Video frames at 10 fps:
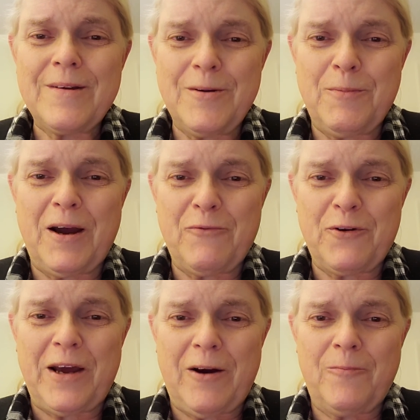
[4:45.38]
Goodbye for
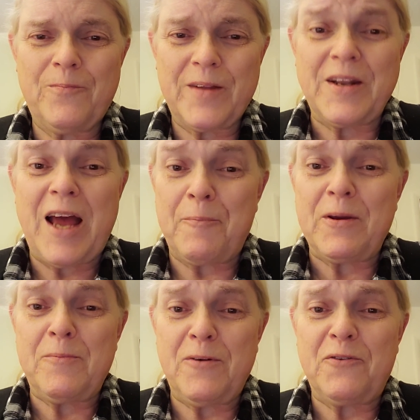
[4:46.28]
now, and
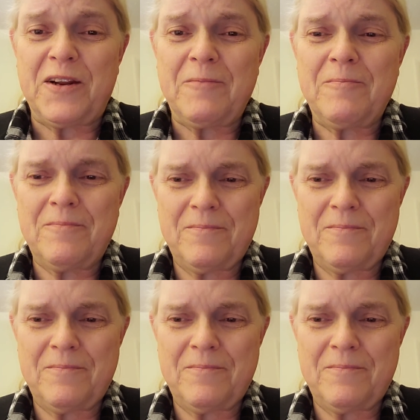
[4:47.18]
happy Epiphany.